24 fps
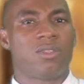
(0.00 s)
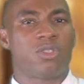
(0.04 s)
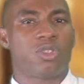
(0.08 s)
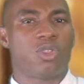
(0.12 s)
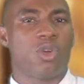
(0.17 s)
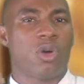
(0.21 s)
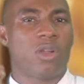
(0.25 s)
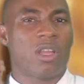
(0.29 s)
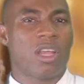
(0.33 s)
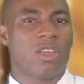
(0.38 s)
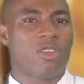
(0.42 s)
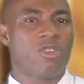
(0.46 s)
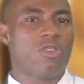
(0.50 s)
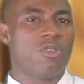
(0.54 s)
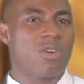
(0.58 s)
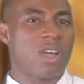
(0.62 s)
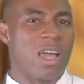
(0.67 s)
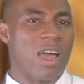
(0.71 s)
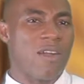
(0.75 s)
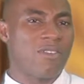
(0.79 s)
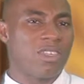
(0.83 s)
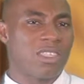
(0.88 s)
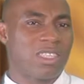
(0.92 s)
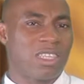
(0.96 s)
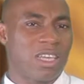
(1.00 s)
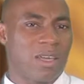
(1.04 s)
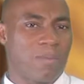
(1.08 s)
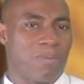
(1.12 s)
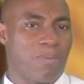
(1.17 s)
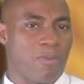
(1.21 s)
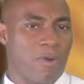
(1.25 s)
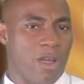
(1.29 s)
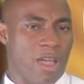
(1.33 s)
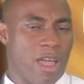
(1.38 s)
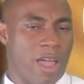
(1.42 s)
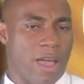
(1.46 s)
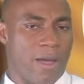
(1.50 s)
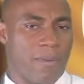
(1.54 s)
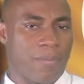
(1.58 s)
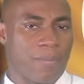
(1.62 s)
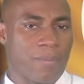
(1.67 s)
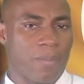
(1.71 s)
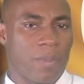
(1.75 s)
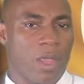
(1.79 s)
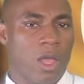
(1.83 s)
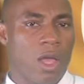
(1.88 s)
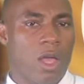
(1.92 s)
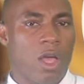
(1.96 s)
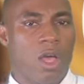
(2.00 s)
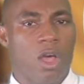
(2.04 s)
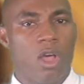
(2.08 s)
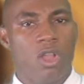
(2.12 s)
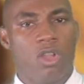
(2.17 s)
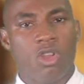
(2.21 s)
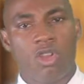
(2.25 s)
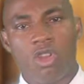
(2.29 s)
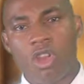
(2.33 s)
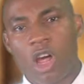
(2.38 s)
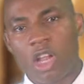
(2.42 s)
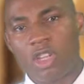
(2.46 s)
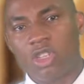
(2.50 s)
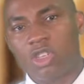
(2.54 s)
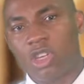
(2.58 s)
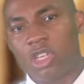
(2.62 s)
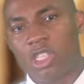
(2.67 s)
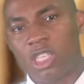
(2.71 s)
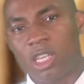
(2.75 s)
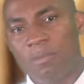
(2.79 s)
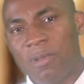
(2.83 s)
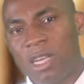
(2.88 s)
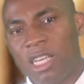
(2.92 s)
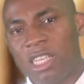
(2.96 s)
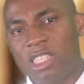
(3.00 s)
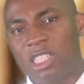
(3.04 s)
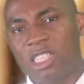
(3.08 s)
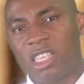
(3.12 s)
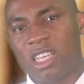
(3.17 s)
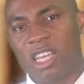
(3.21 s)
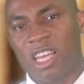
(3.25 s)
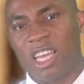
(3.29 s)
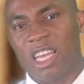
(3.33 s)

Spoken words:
to the Eucharistic prayer, not to diminish